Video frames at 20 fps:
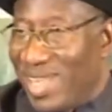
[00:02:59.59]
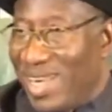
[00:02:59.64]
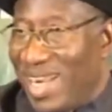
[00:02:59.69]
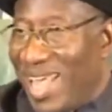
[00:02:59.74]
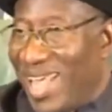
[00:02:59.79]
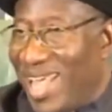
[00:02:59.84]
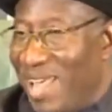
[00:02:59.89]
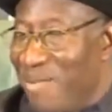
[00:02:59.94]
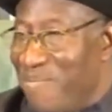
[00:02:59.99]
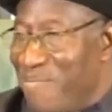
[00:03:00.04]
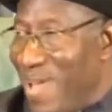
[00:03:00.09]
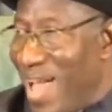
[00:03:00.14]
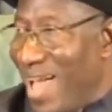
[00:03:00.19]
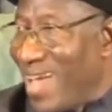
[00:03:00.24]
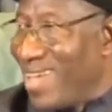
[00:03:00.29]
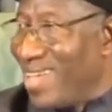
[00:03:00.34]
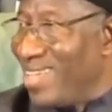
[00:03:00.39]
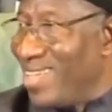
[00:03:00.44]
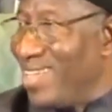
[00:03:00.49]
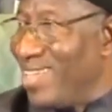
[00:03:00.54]
and I came
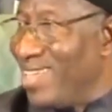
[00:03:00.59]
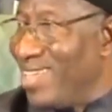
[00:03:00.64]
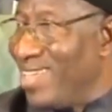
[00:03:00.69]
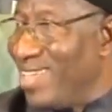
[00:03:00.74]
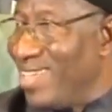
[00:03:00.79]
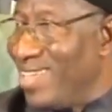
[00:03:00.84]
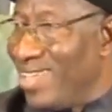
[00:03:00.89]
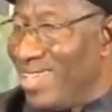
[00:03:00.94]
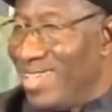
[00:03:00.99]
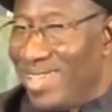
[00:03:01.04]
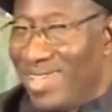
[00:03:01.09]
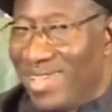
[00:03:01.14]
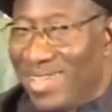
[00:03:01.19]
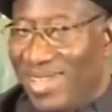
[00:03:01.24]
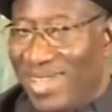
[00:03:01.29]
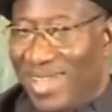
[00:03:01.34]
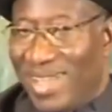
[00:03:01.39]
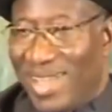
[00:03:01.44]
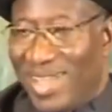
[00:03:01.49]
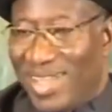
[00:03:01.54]
back.
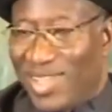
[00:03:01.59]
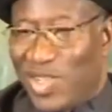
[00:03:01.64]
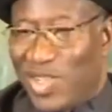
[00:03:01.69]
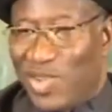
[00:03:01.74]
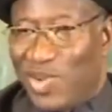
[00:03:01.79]
Mm-hmm. So